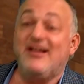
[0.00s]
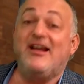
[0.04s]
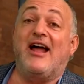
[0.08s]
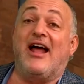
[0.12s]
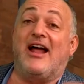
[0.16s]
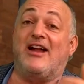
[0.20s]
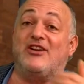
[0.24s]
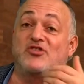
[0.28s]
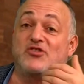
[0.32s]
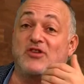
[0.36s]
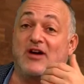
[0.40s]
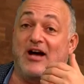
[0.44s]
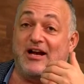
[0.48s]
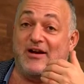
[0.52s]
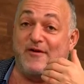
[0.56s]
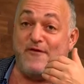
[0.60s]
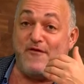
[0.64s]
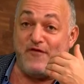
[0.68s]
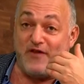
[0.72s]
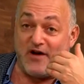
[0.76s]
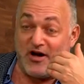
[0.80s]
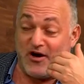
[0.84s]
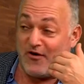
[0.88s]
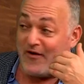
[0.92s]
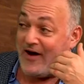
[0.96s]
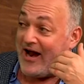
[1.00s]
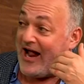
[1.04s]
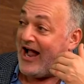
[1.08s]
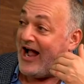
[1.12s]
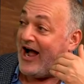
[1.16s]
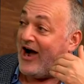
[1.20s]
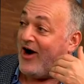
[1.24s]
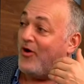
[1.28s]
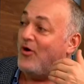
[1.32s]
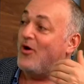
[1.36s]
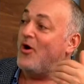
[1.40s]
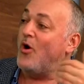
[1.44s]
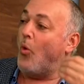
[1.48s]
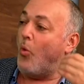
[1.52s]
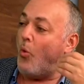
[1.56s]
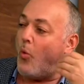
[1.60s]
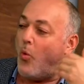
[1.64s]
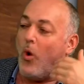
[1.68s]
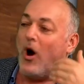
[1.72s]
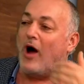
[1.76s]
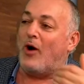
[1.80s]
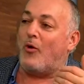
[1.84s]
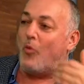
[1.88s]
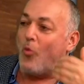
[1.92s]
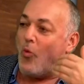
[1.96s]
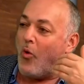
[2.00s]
and try to figure out what